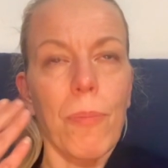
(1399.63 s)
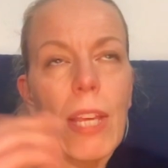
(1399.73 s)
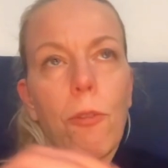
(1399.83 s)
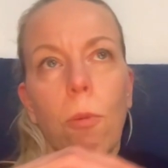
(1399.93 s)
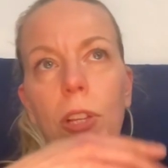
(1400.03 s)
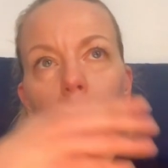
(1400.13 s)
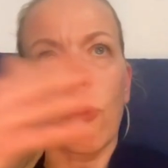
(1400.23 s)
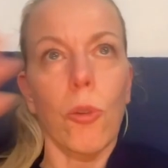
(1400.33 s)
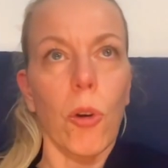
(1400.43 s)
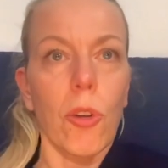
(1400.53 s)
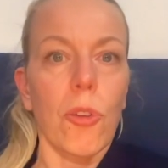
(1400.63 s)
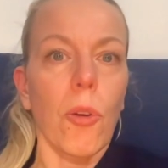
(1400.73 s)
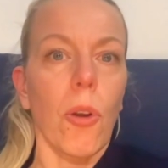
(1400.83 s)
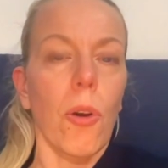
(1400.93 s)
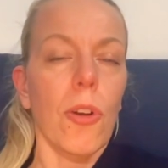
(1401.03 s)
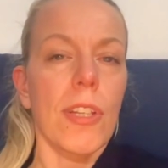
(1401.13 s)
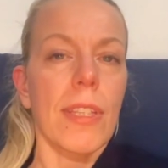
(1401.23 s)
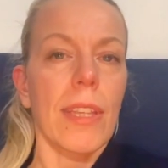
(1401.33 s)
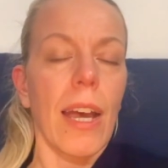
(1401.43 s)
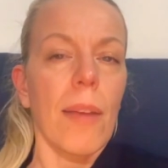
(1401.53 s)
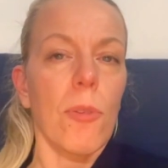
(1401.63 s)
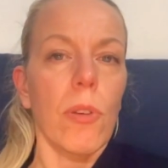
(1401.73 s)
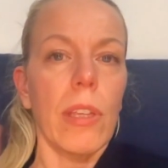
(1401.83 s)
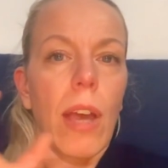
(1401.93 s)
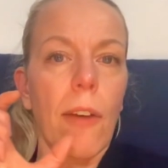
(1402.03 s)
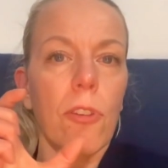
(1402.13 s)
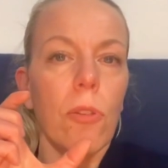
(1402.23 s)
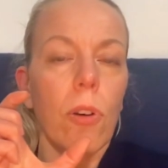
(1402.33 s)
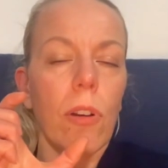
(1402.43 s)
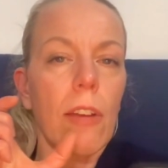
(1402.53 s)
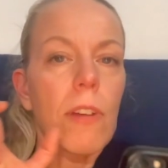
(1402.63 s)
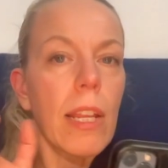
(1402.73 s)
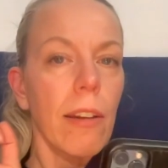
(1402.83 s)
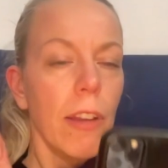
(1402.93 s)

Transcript: if you want to talk a longer time, you either have to talk like really,